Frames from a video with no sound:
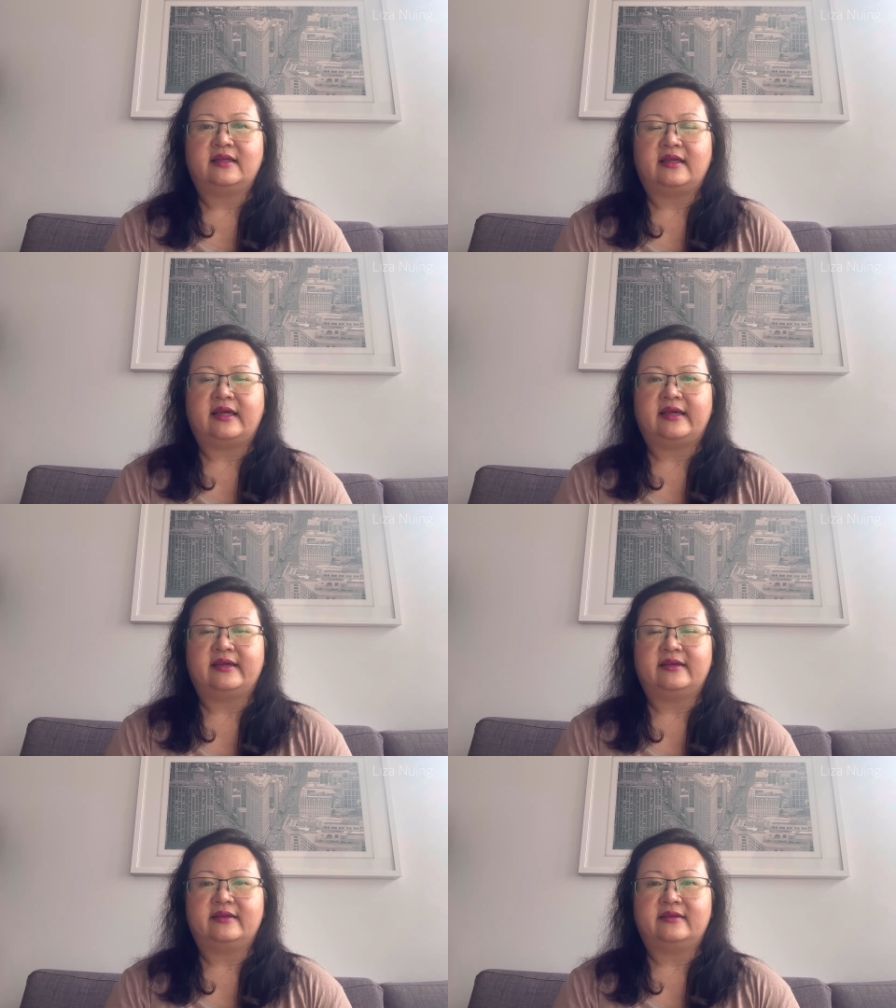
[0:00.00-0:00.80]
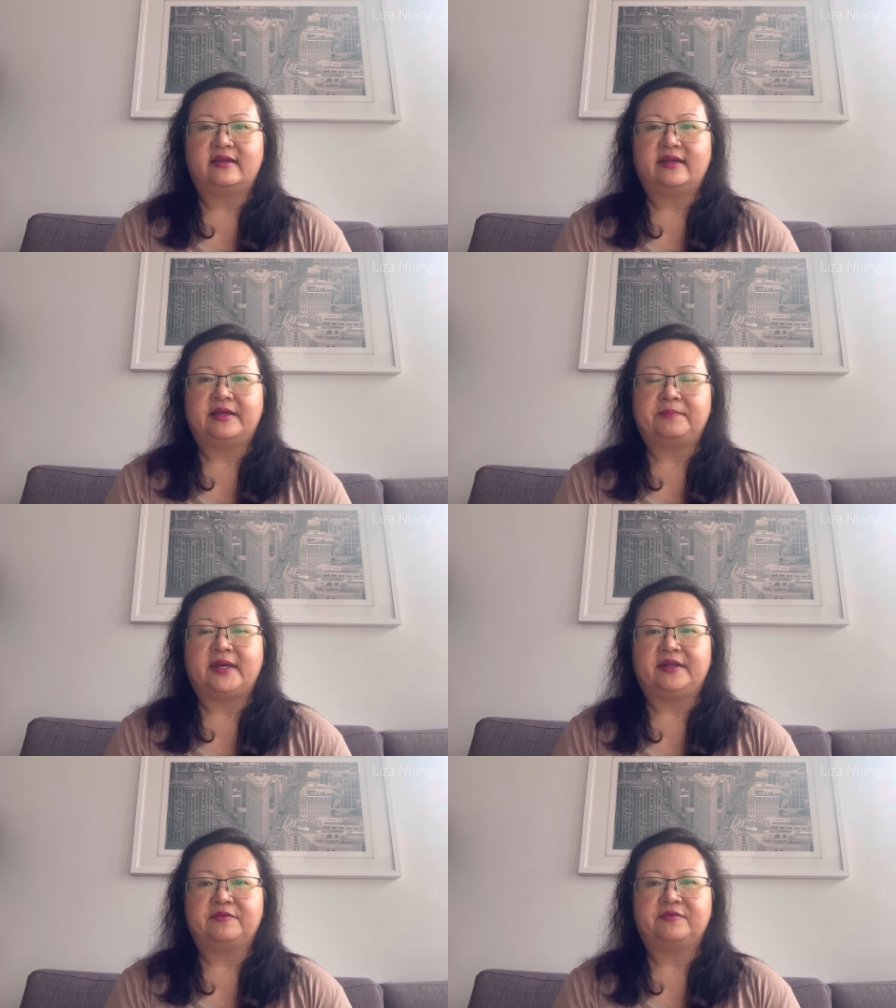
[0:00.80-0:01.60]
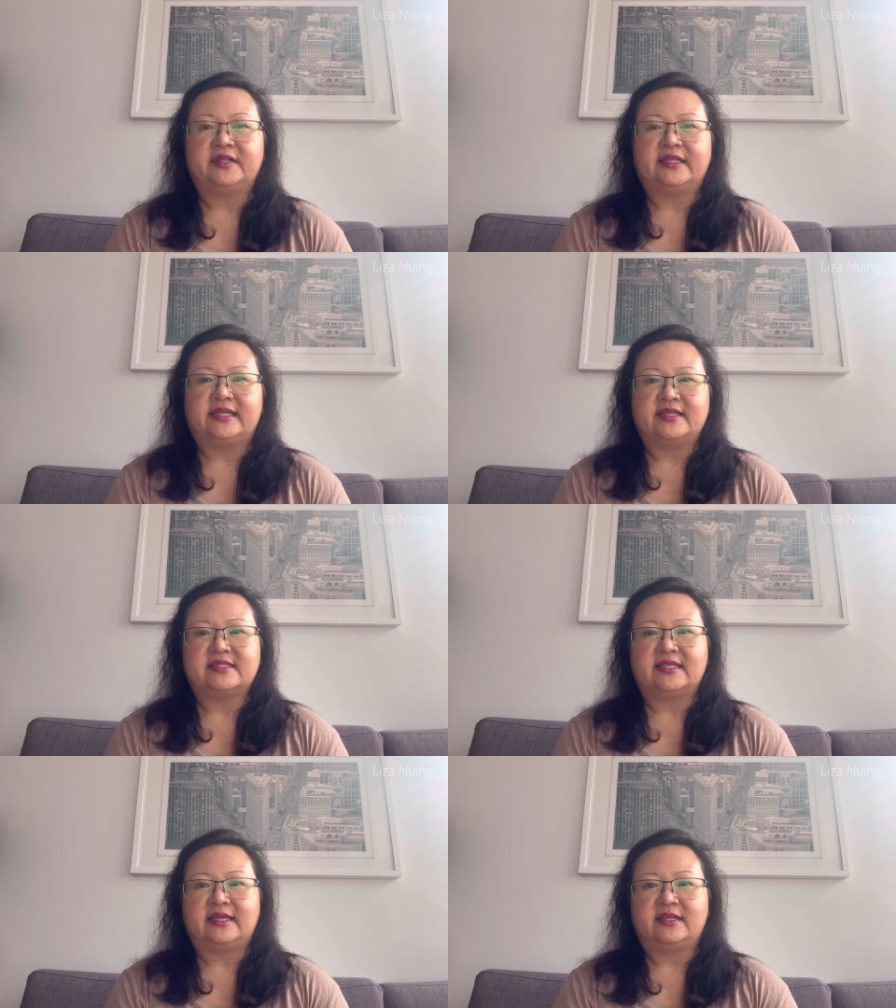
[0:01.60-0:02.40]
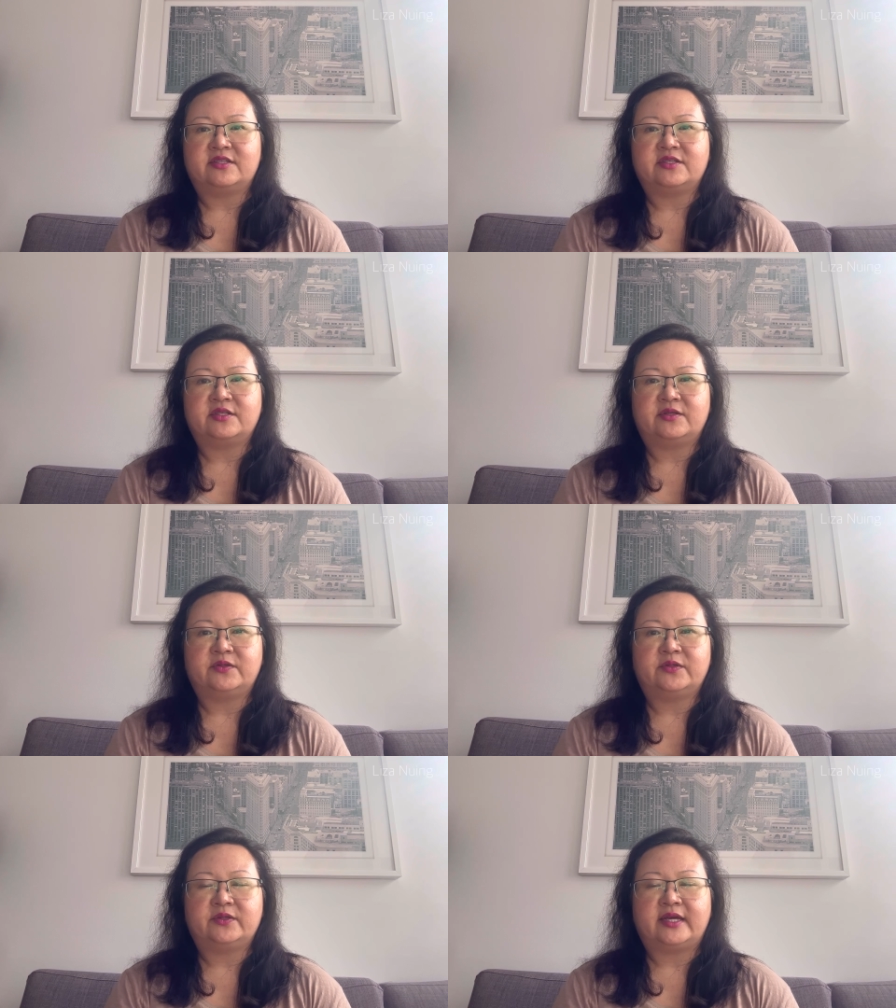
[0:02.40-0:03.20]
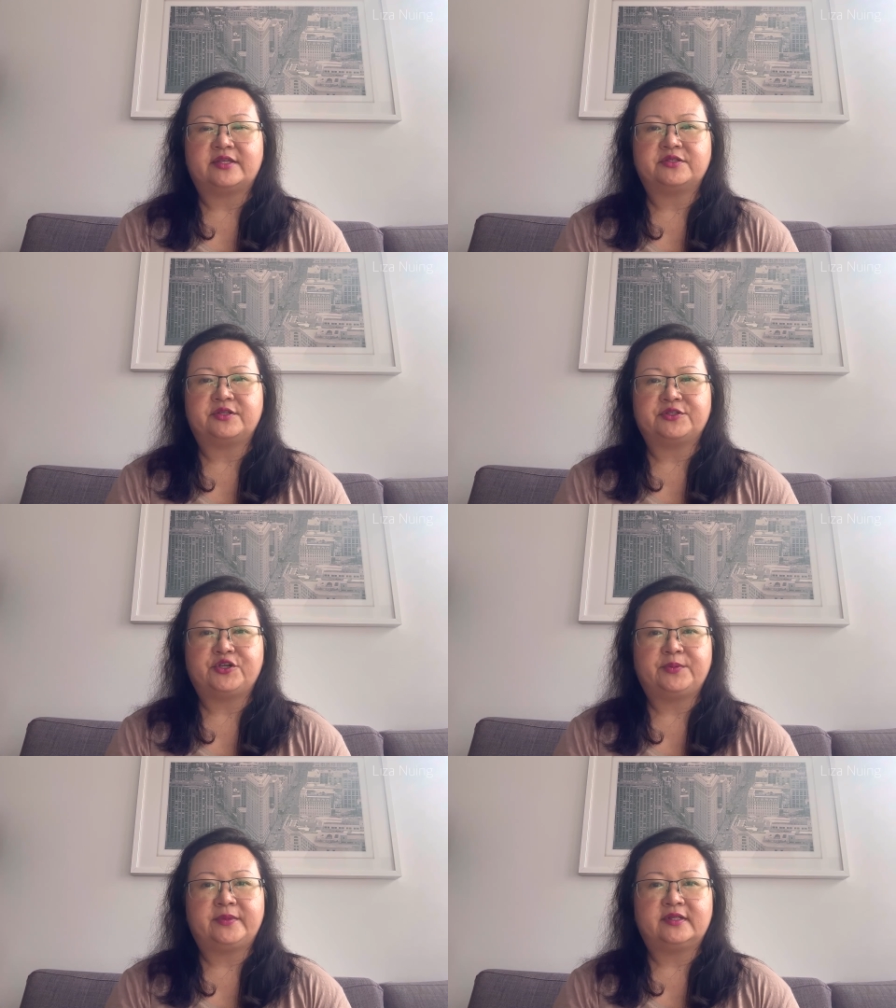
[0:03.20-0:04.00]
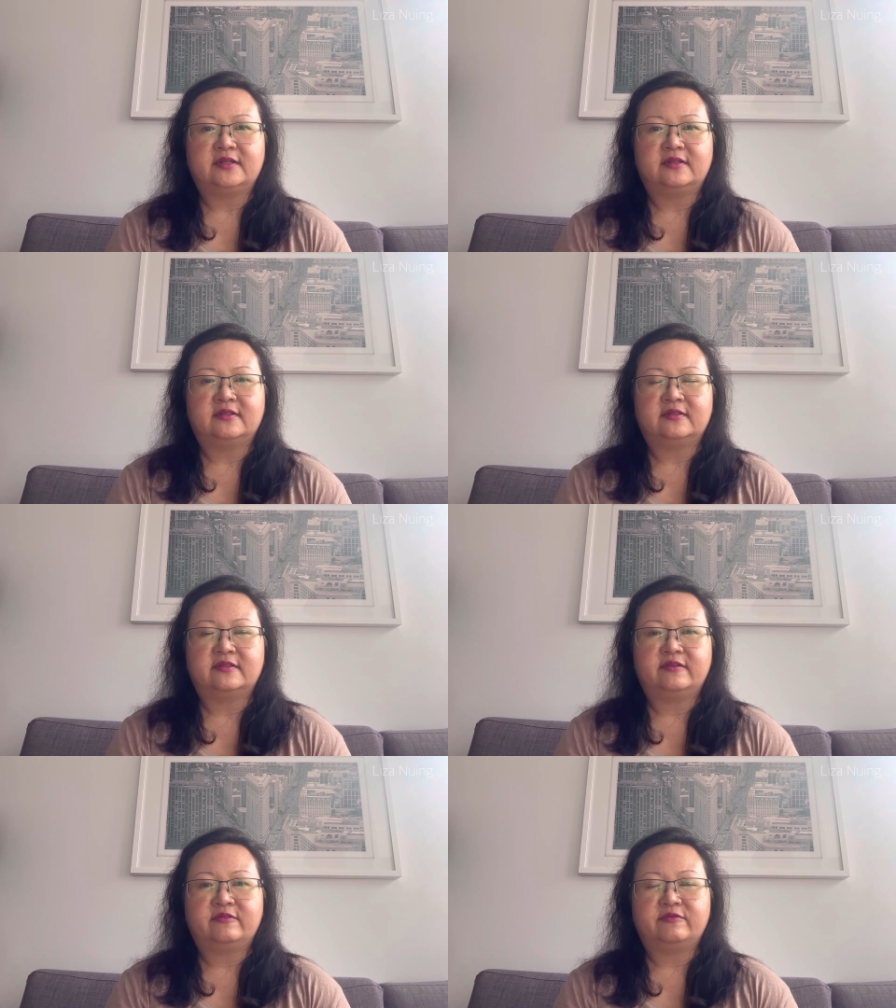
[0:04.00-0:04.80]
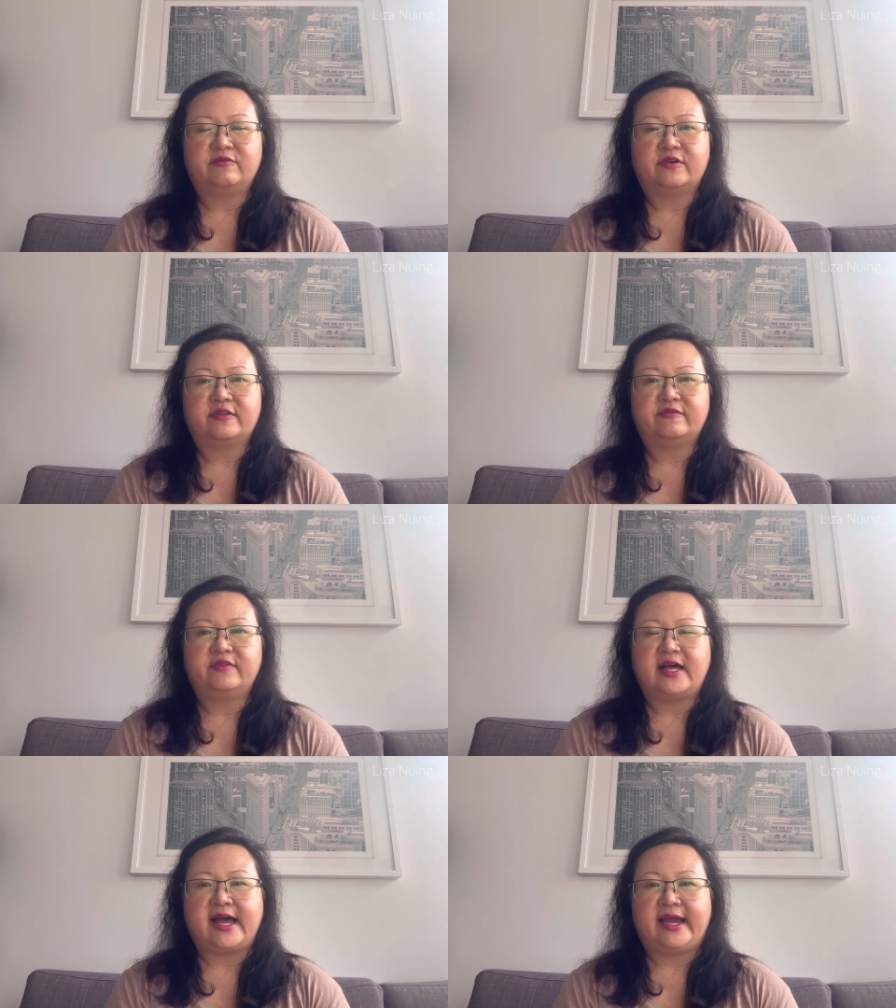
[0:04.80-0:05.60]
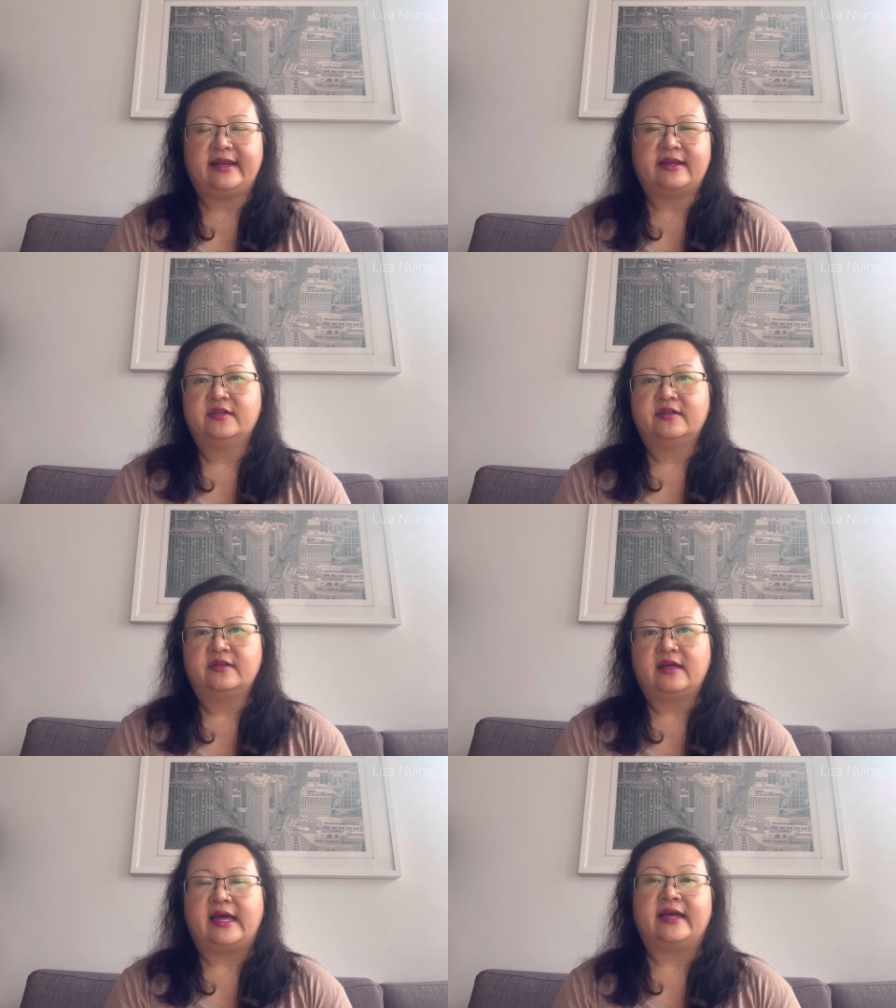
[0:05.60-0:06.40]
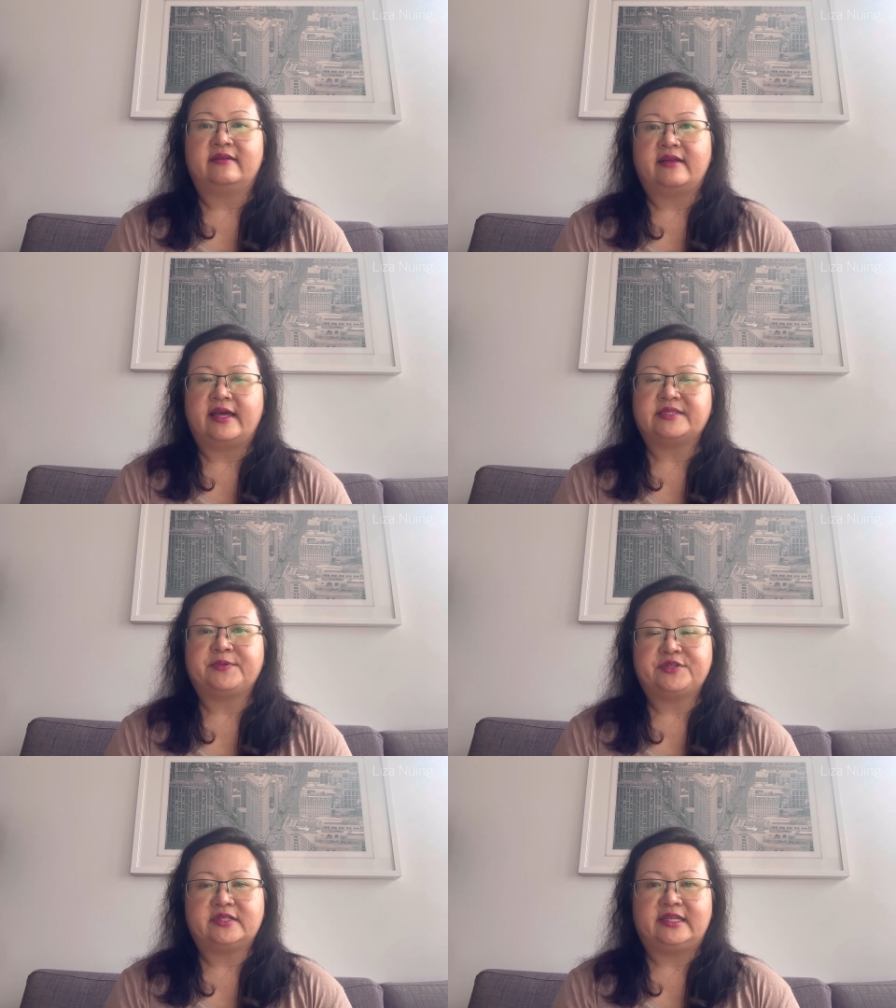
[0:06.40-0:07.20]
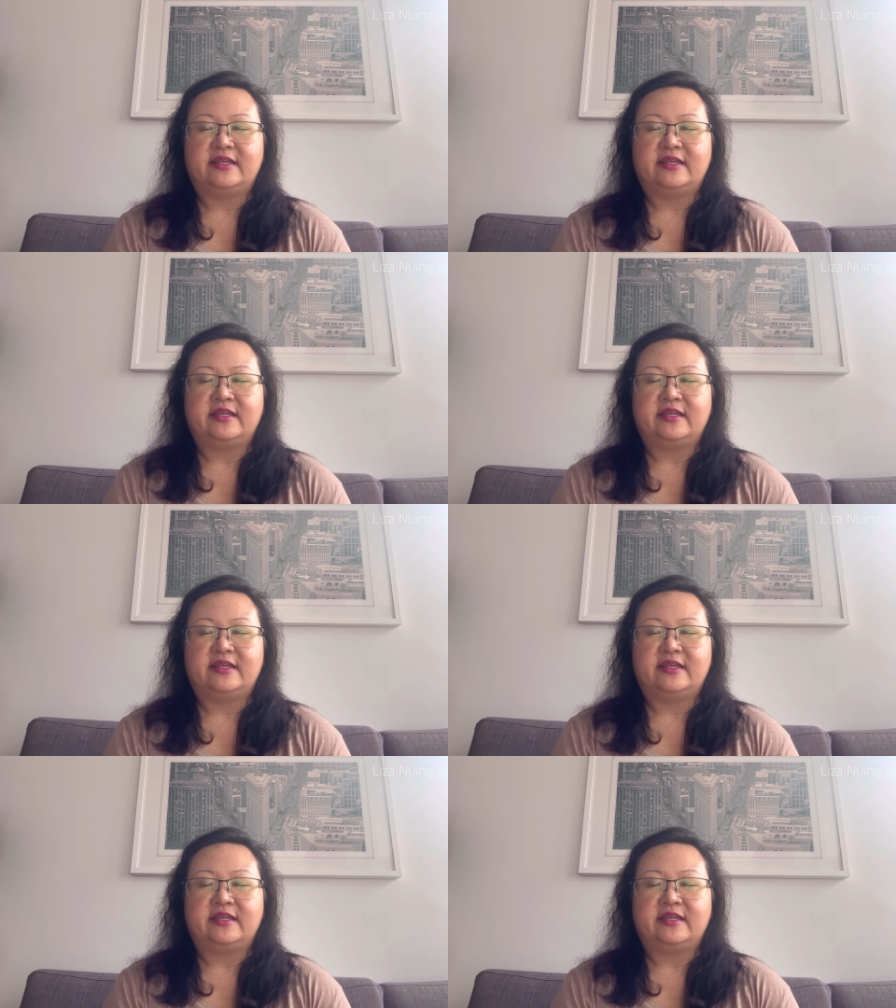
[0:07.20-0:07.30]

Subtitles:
and it made it really easy to get to the terminal for the flight. And and especially